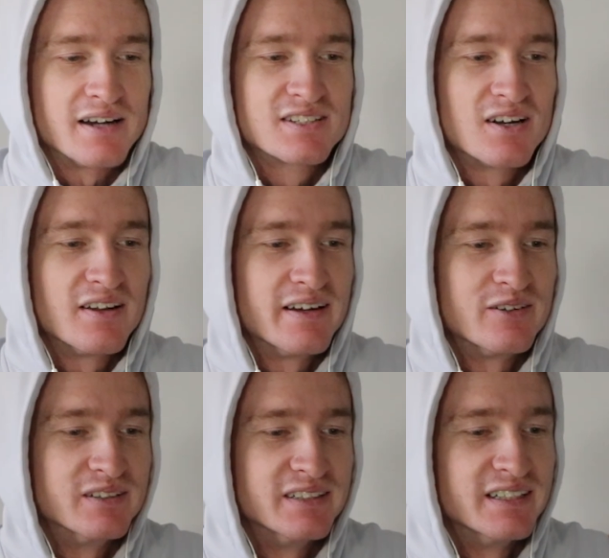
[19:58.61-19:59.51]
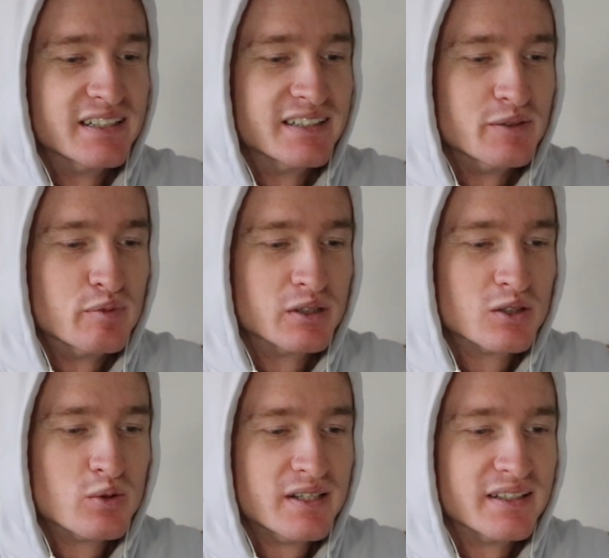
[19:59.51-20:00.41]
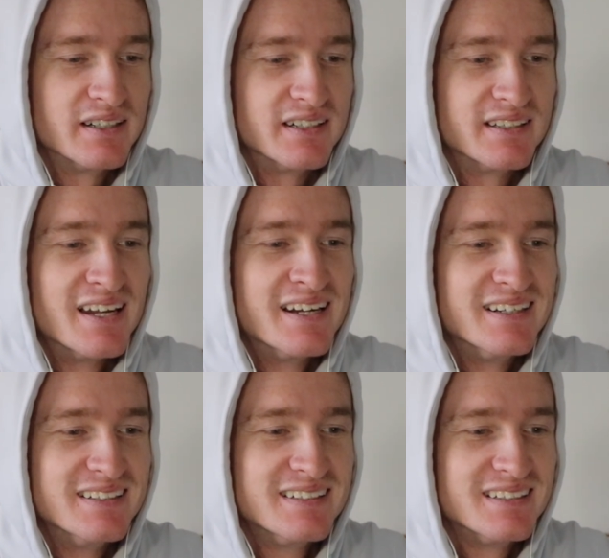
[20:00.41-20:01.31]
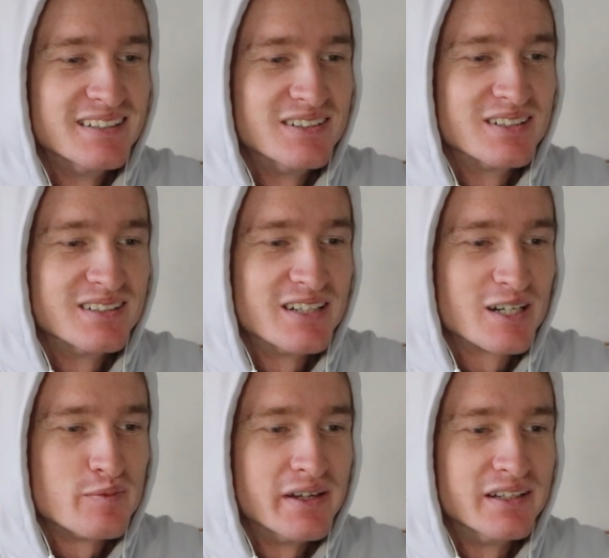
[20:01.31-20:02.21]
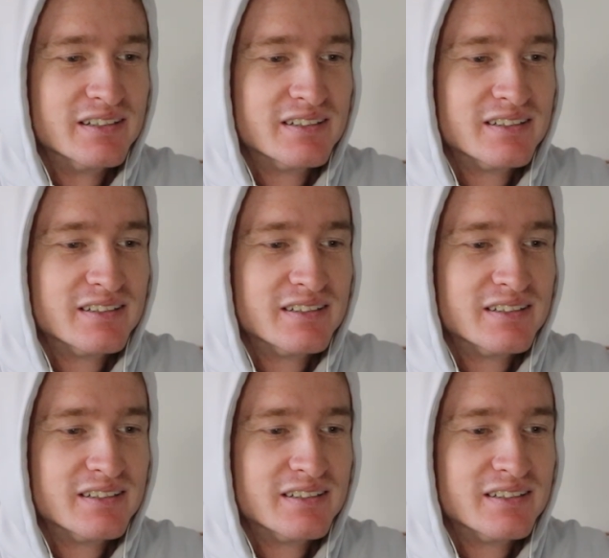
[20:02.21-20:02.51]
I saw that one, yeah. You put the queen there and then you can checkmate.